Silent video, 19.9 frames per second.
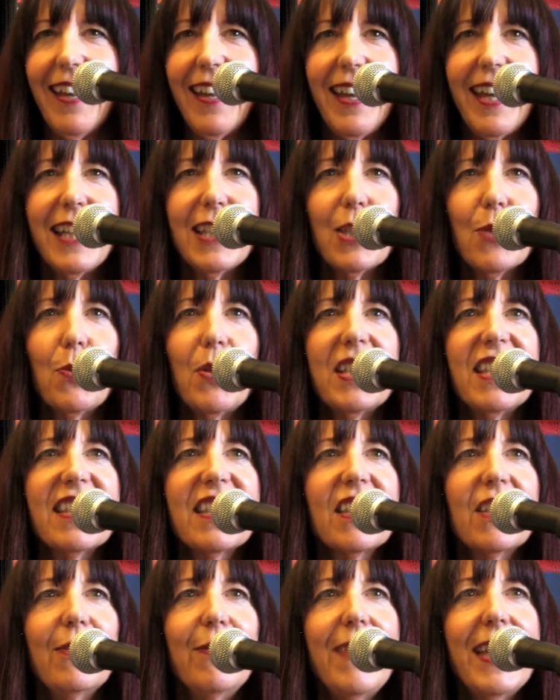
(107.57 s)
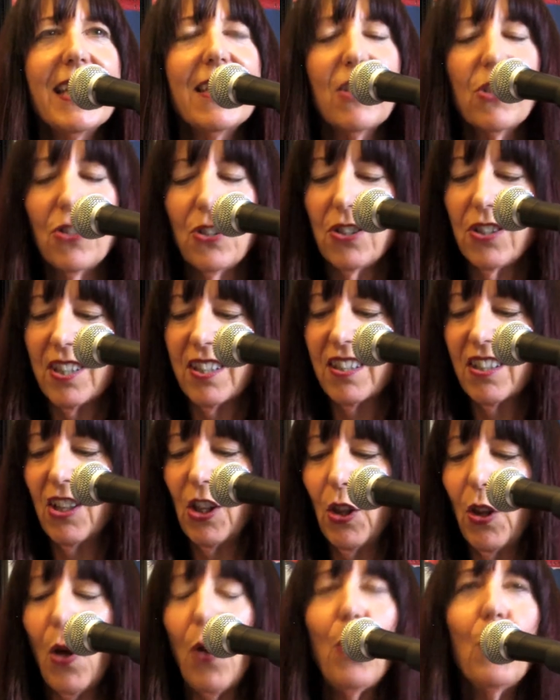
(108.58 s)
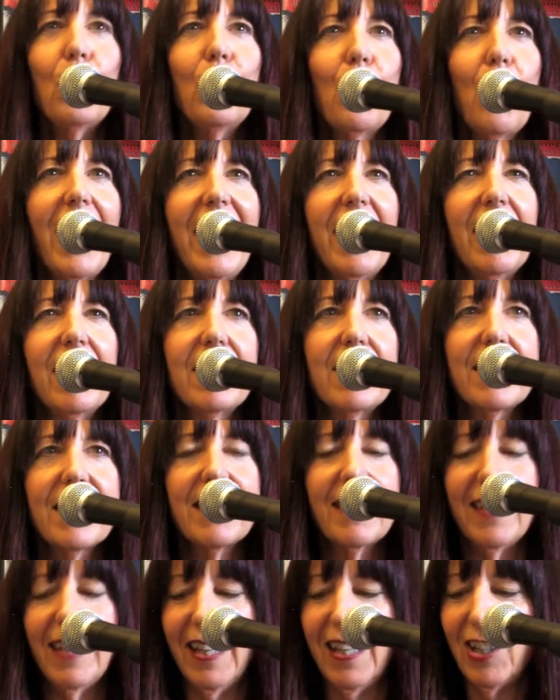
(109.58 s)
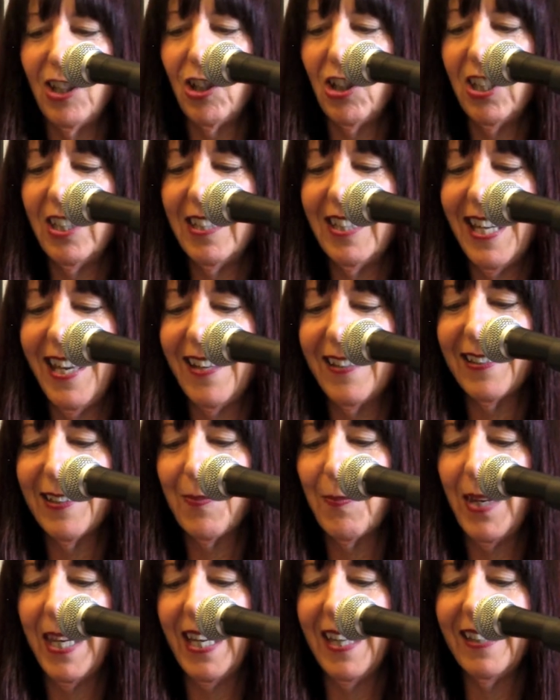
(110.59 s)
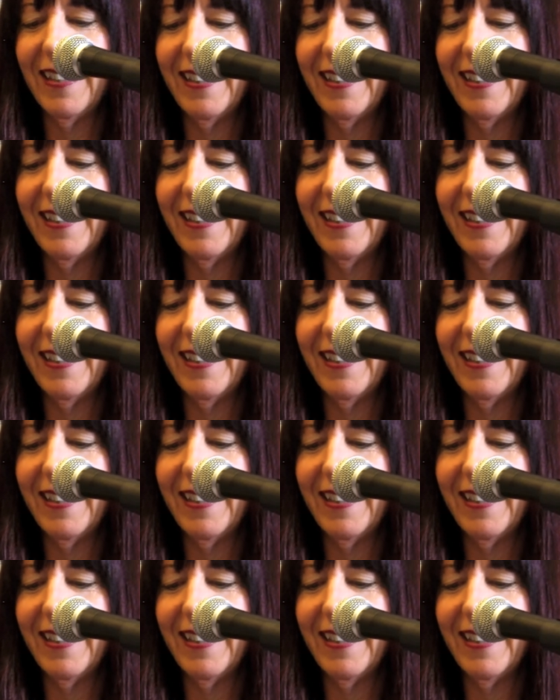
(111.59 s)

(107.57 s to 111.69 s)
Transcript: It's what Sylvester Stallone wears, she tells me.